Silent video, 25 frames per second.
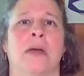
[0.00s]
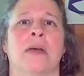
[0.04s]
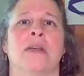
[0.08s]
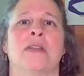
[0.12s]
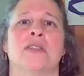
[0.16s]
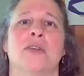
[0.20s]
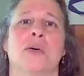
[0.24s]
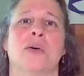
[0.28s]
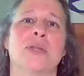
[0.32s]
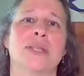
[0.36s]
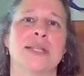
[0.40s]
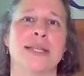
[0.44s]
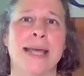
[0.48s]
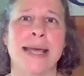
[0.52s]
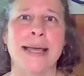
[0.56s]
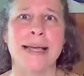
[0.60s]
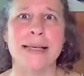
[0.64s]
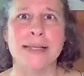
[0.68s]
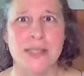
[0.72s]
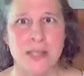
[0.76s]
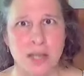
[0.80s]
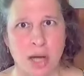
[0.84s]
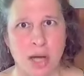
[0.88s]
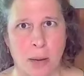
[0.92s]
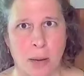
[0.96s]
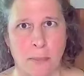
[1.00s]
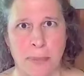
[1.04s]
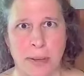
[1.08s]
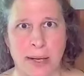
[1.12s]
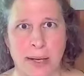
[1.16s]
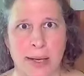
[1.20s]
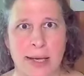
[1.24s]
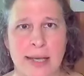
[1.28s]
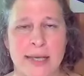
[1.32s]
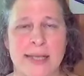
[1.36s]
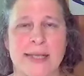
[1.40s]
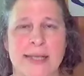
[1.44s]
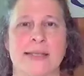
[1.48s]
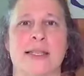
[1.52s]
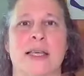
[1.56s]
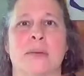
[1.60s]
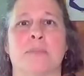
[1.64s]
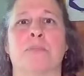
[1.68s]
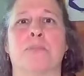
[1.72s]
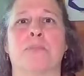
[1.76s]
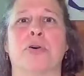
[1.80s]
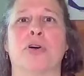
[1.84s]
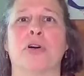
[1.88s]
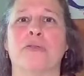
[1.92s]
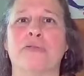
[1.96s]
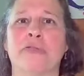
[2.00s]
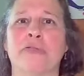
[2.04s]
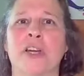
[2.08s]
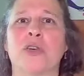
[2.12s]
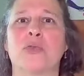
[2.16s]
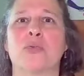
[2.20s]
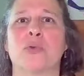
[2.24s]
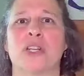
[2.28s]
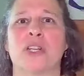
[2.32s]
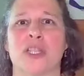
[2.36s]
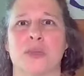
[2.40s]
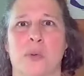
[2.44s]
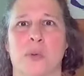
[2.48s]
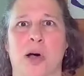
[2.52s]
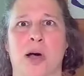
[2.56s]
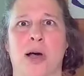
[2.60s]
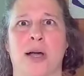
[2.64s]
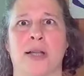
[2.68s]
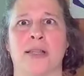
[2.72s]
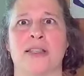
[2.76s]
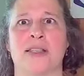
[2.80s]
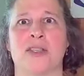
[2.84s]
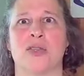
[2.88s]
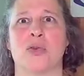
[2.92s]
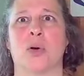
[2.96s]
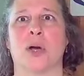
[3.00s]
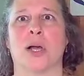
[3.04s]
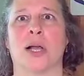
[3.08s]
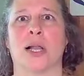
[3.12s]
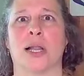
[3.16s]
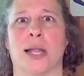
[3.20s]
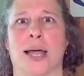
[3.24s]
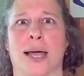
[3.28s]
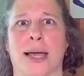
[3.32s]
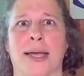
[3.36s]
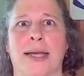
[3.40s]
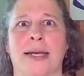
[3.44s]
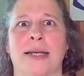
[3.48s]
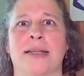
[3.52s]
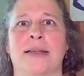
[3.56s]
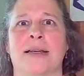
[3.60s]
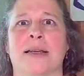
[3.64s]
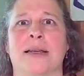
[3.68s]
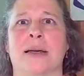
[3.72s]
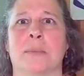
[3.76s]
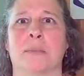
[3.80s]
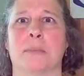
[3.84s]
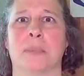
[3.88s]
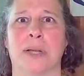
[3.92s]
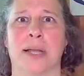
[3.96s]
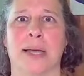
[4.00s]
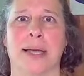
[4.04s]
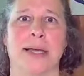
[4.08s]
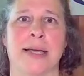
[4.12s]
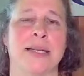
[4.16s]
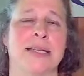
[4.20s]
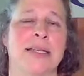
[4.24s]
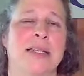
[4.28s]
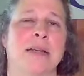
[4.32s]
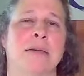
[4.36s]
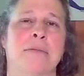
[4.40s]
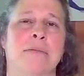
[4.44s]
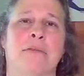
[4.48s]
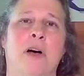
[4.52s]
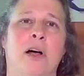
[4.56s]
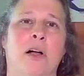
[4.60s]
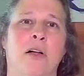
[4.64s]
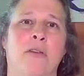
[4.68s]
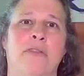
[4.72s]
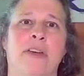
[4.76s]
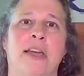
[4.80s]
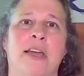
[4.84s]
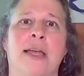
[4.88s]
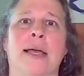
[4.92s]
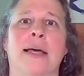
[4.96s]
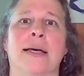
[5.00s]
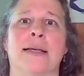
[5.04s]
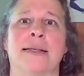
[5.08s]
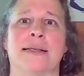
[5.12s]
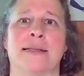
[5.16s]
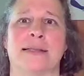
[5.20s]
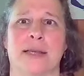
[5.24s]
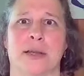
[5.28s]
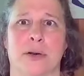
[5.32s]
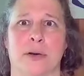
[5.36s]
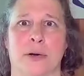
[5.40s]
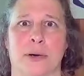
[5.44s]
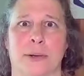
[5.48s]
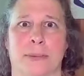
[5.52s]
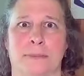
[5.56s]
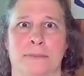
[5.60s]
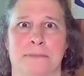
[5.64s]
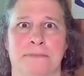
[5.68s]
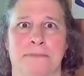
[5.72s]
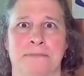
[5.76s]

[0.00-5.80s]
So today's topic is the perfect response to a client complaint involving a sitter.